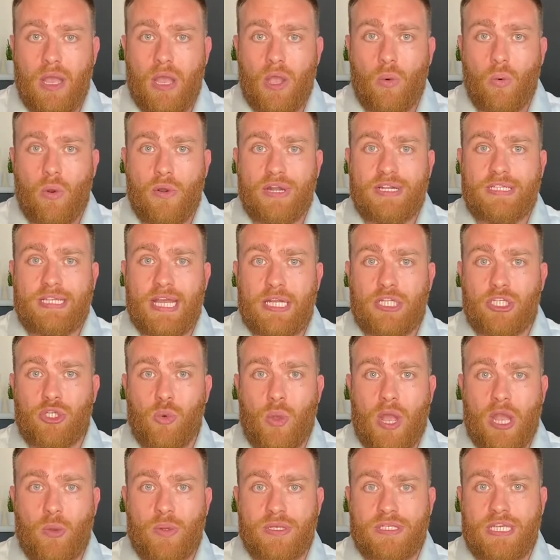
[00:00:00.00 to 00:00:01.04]
where a
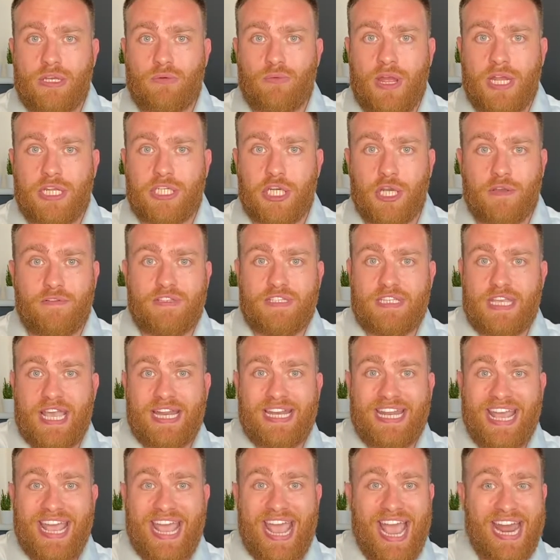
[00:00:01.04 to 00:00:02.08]
debt-to-equity ratio of 10